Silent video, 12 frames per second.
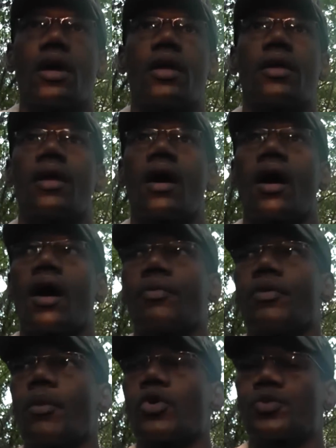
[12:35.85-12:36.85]
and
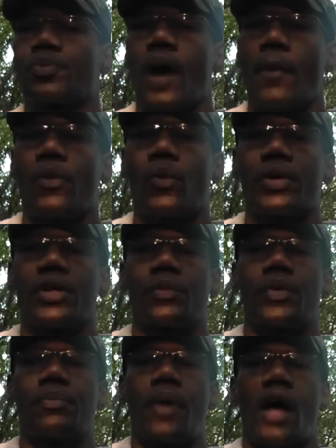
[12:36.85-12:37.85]
the most proper way that
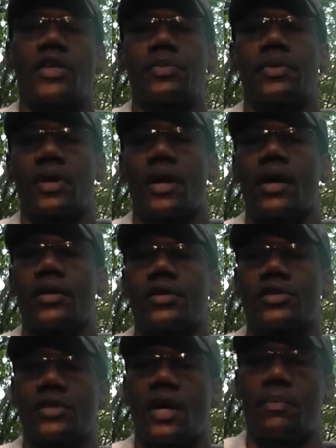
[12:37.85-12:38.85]
we possibly can
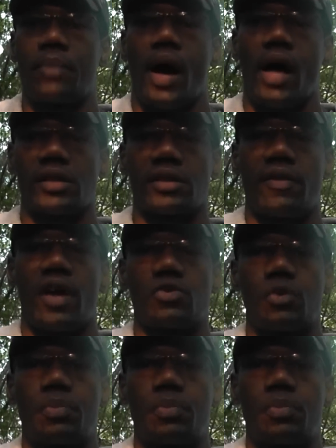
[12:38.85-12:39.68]
and stay positive as